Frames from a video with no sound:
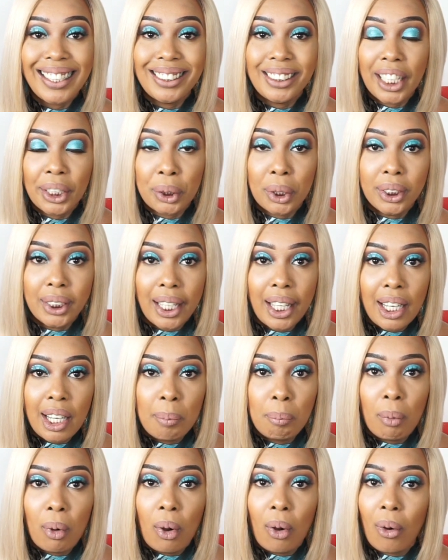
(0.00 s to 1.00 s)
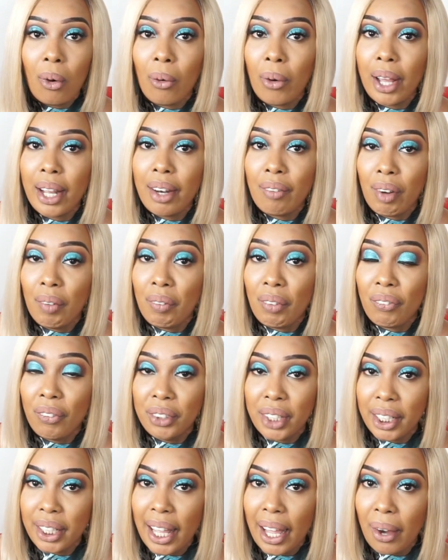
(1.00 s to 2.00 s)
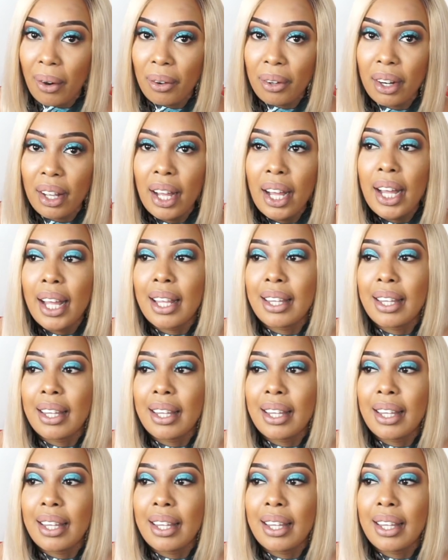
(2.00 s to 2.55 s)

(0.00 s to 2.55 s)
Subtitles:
injections anymore, or any form of glutathione.